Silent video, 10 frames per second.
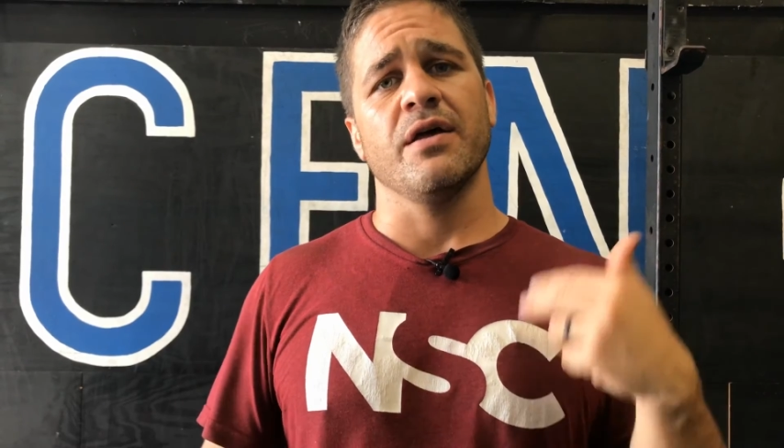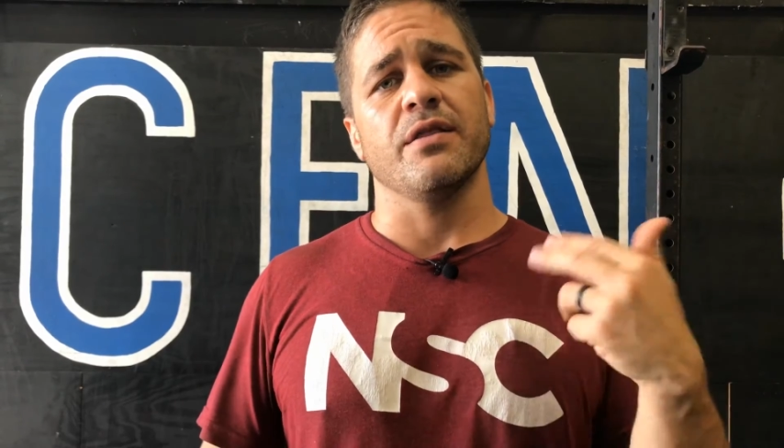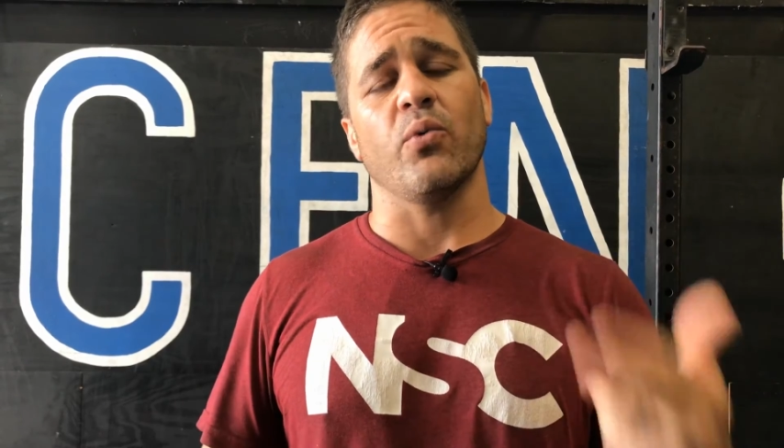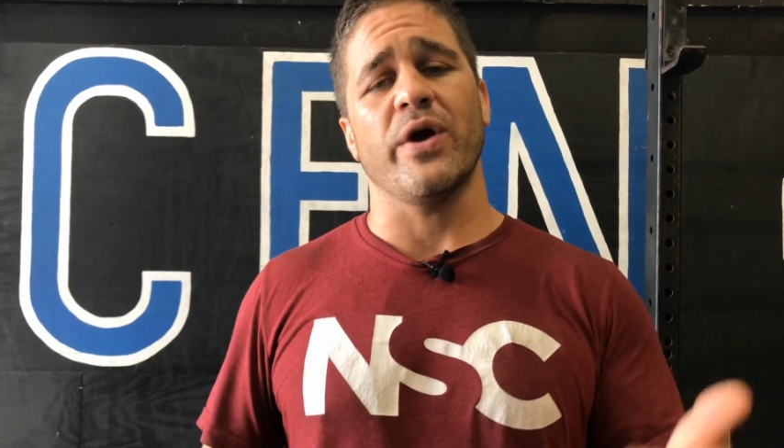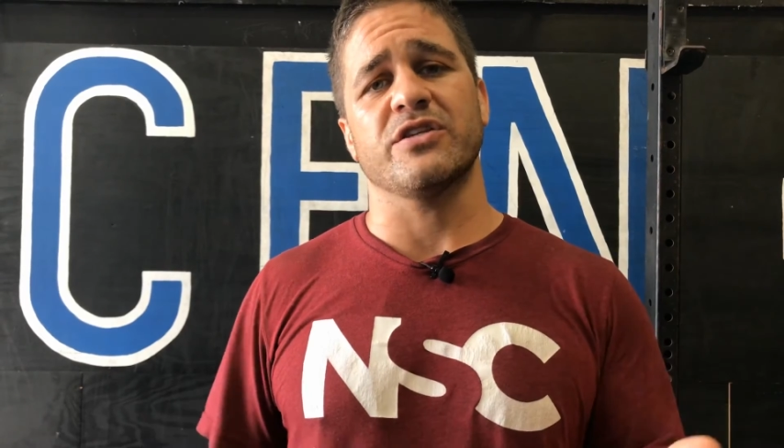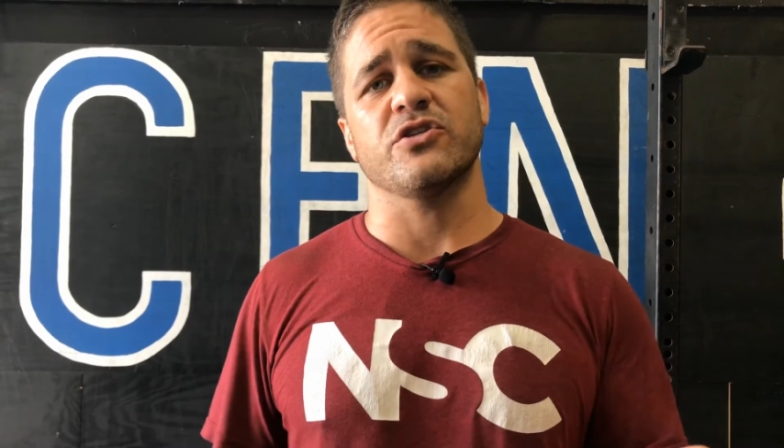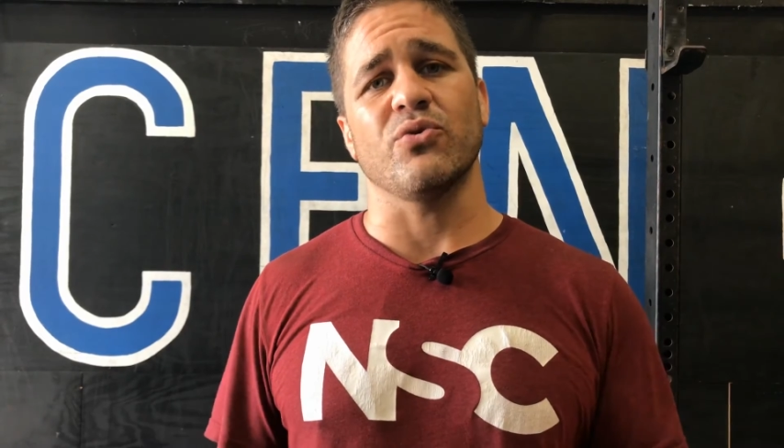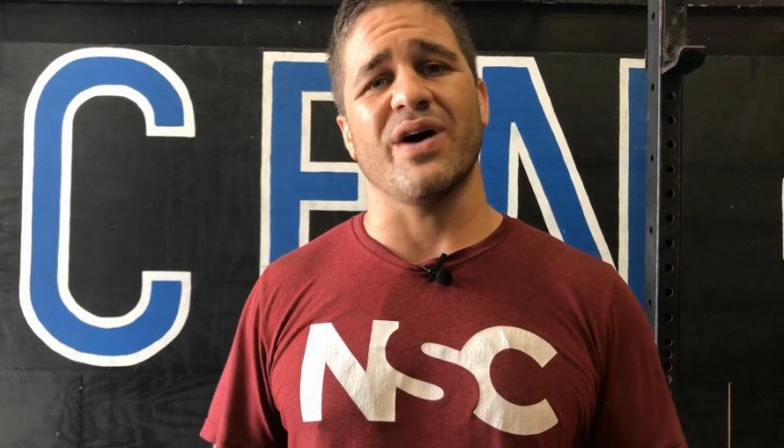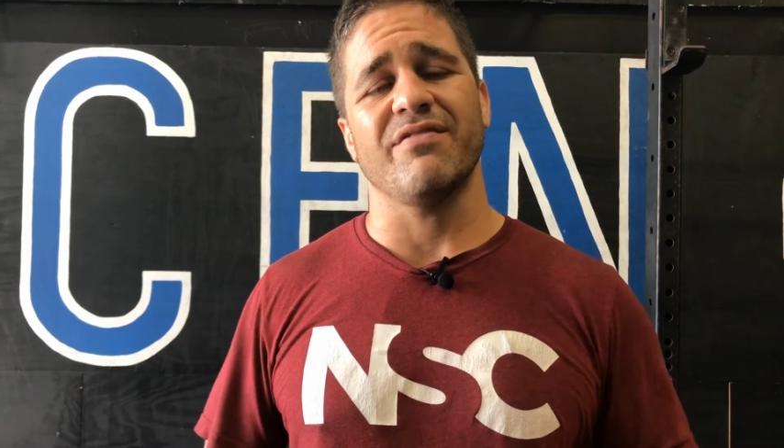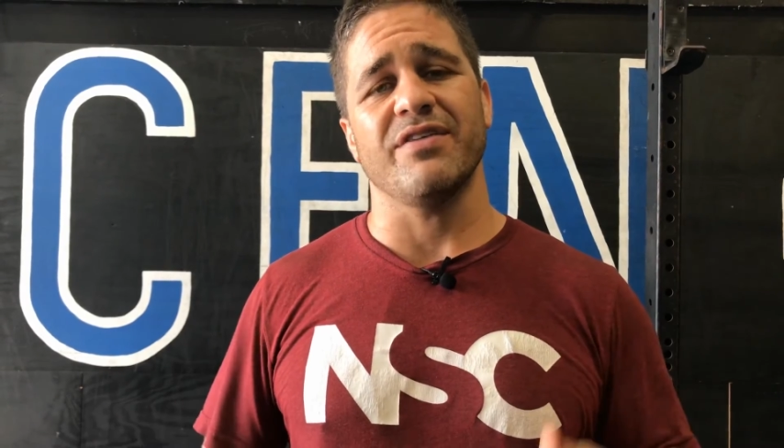the weight's
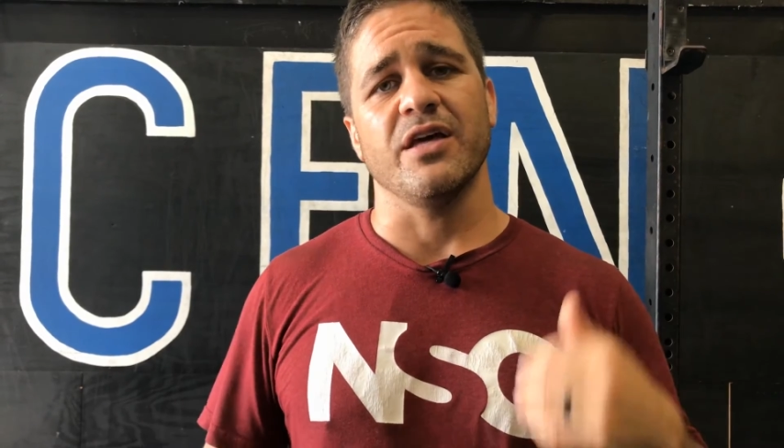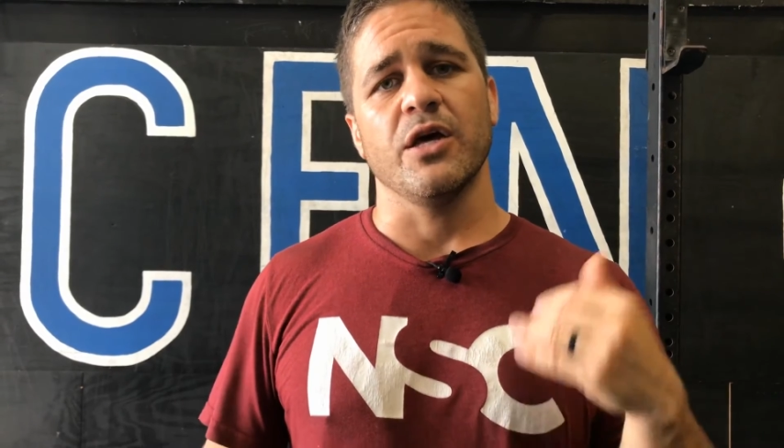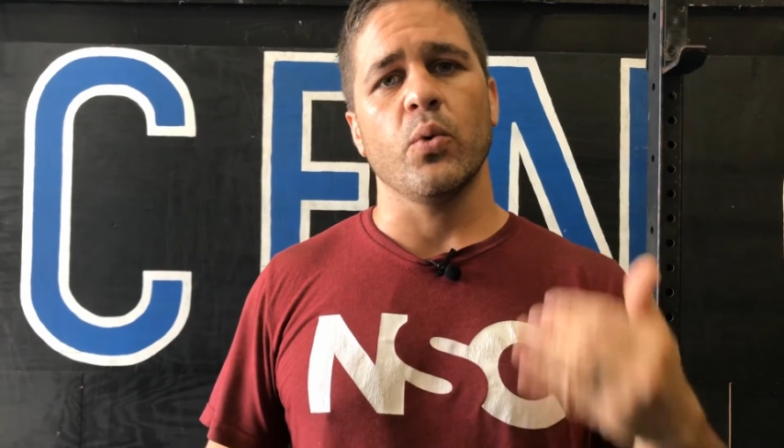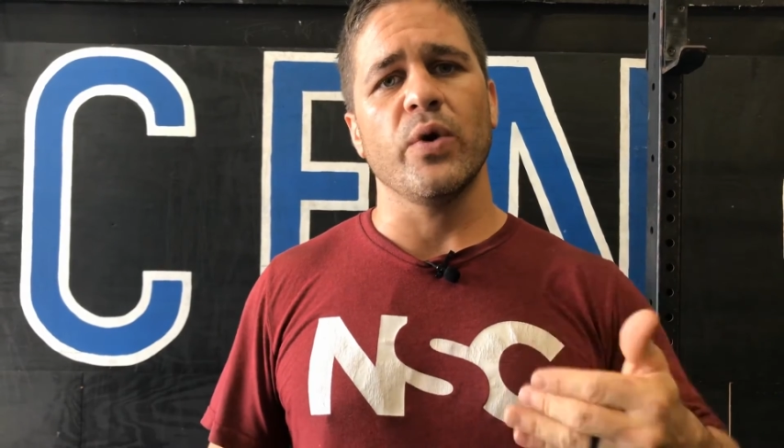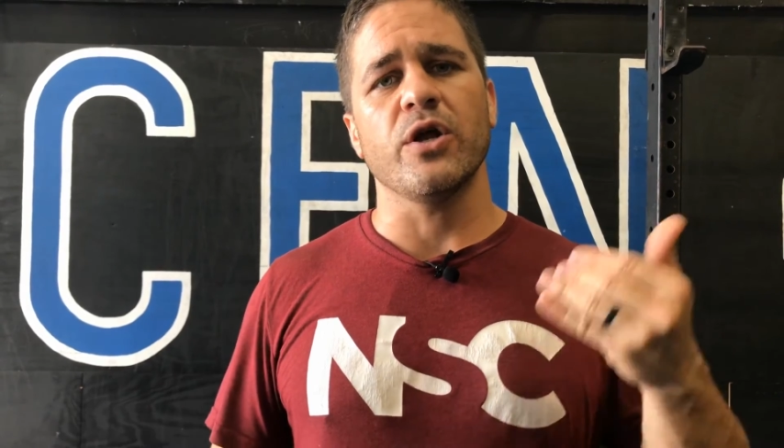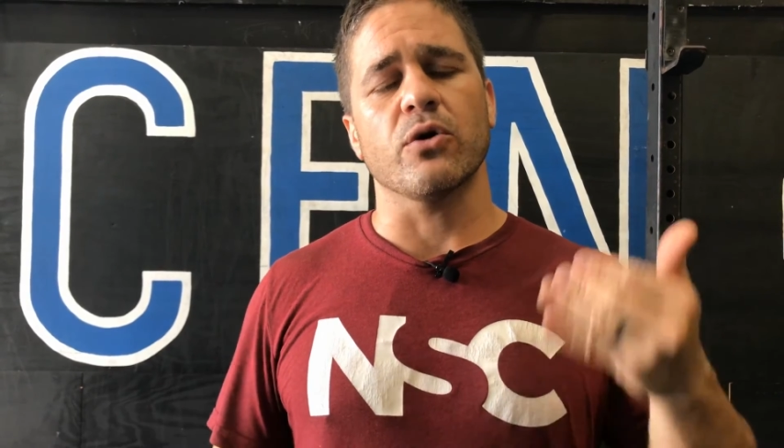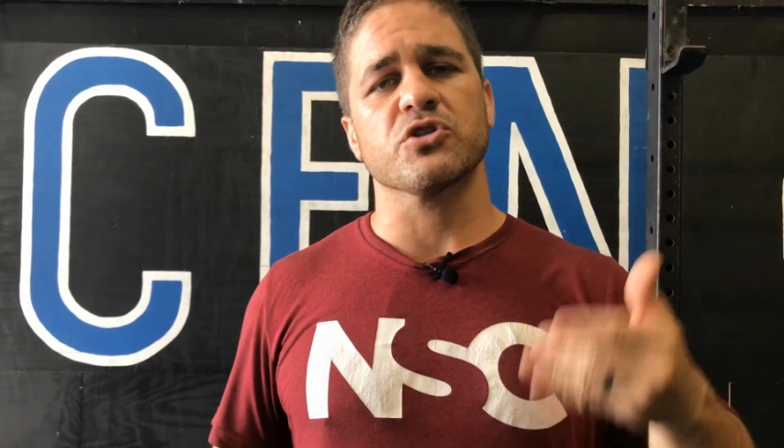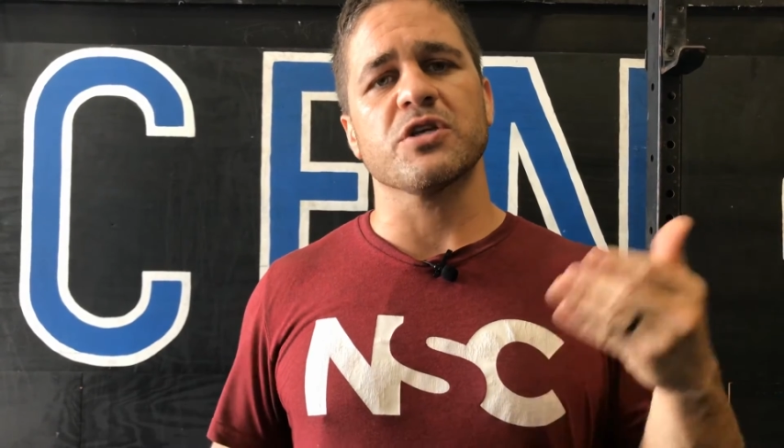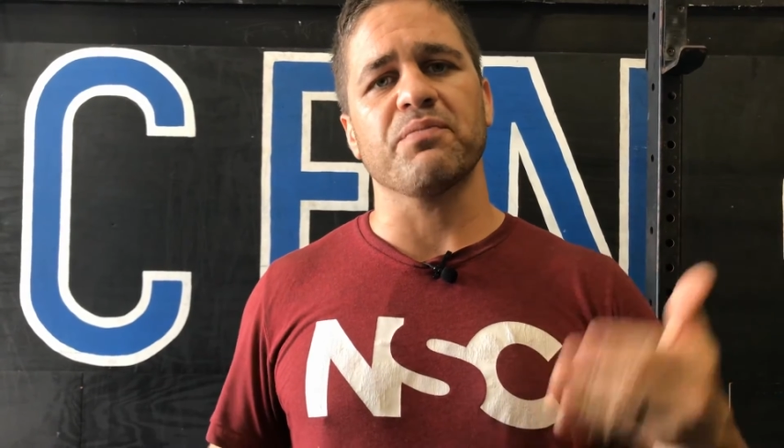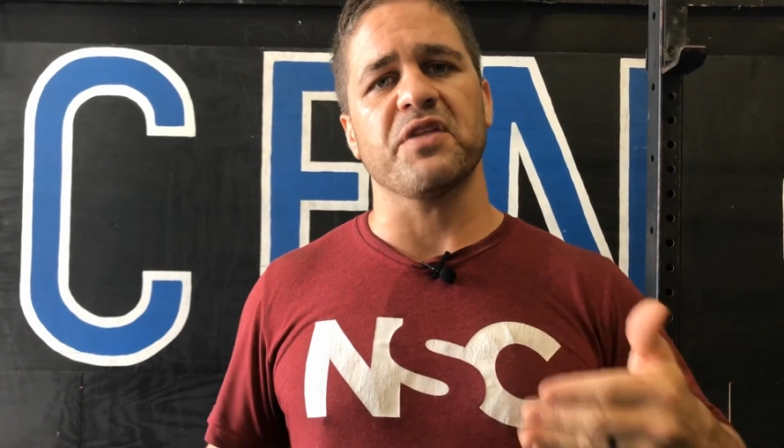too heavy. We know
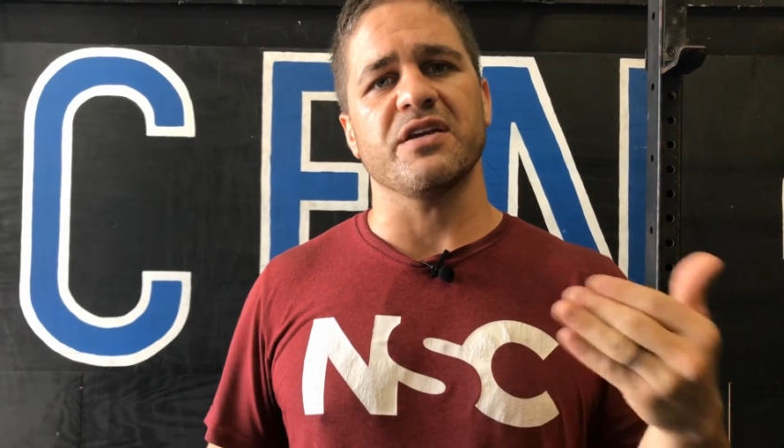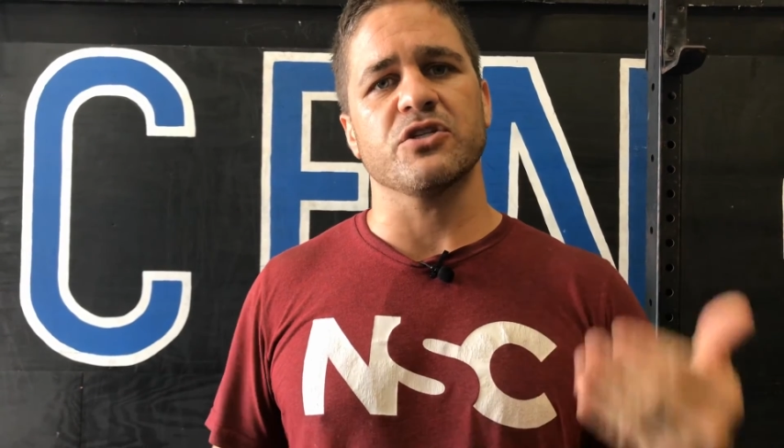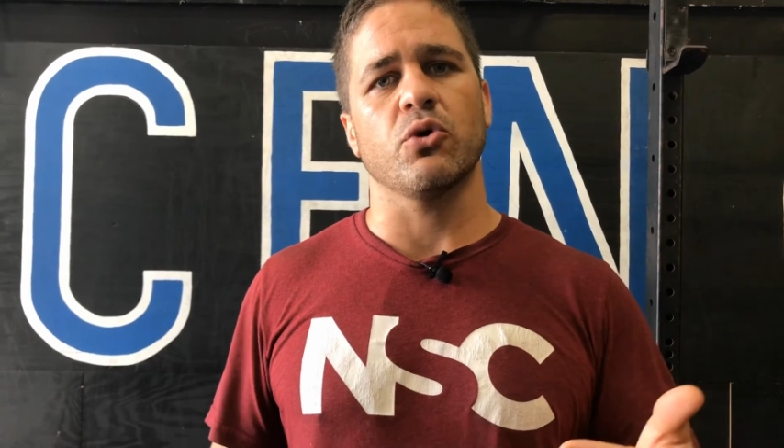something is